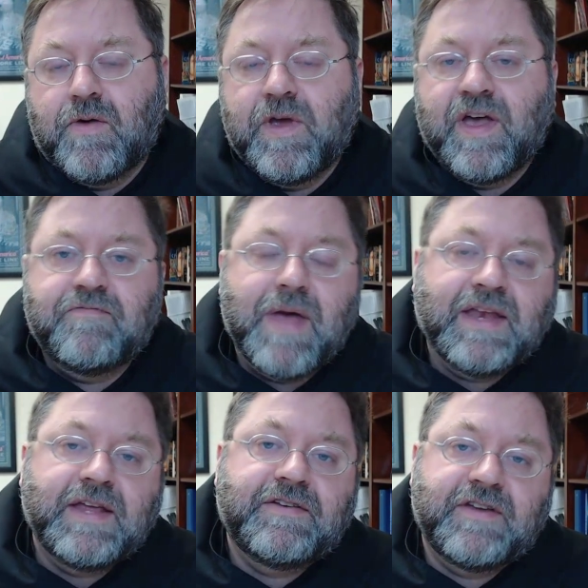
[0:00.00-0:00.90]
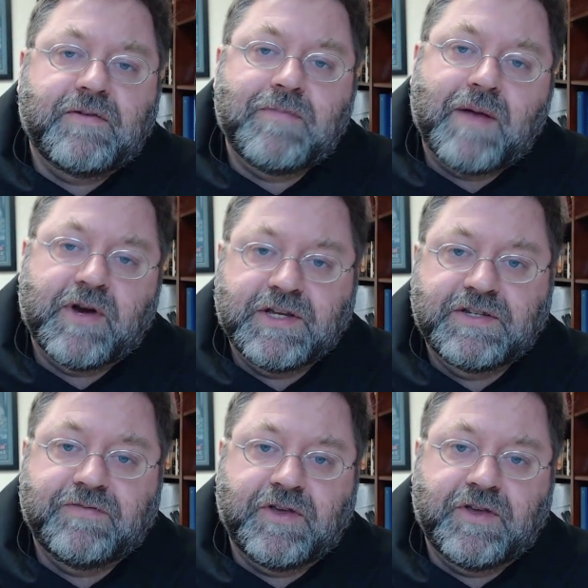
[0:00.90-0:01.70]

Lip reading: We have many dear memories of